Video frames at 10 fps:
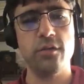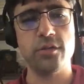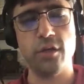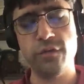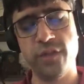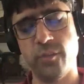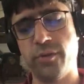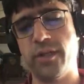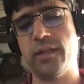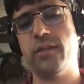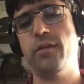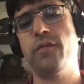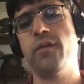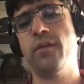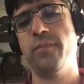who don't feel
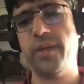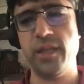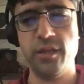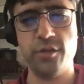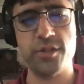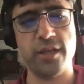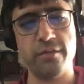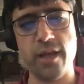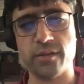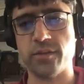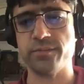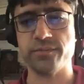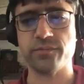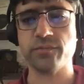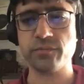productive been using Rust?